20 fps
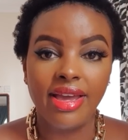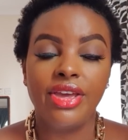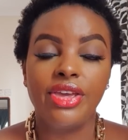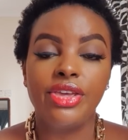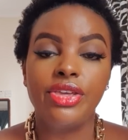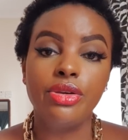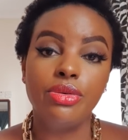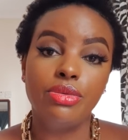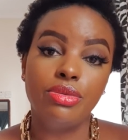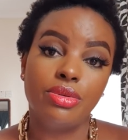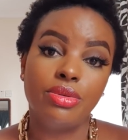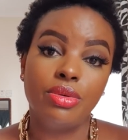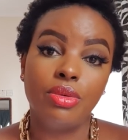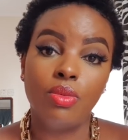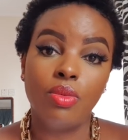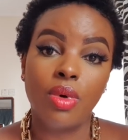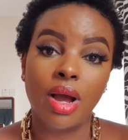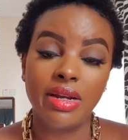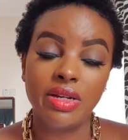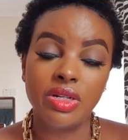You
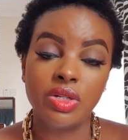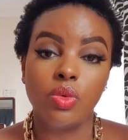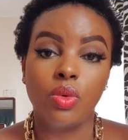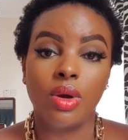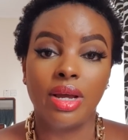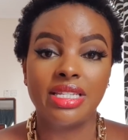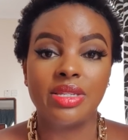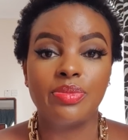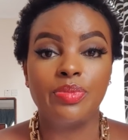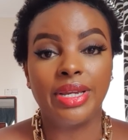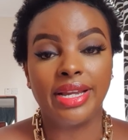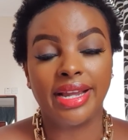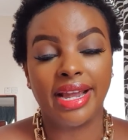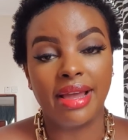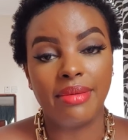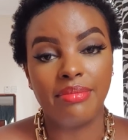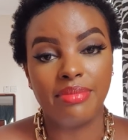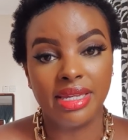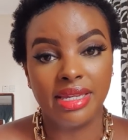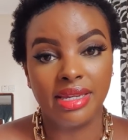work towards
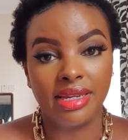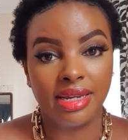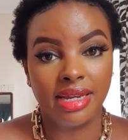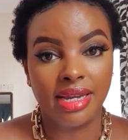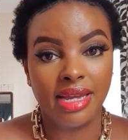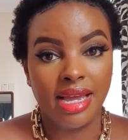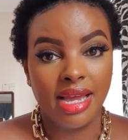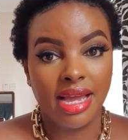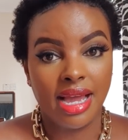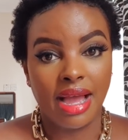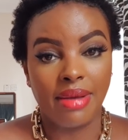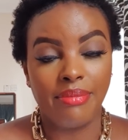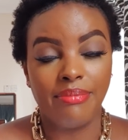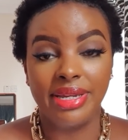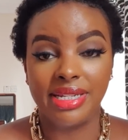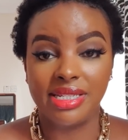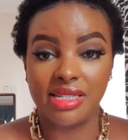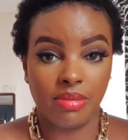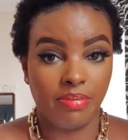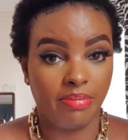becoming a
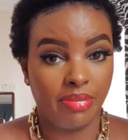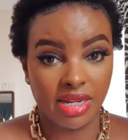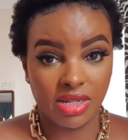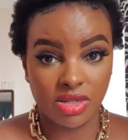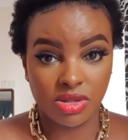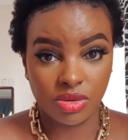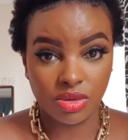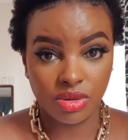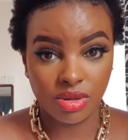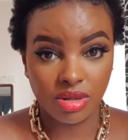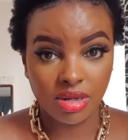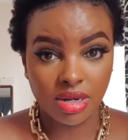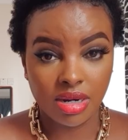better person,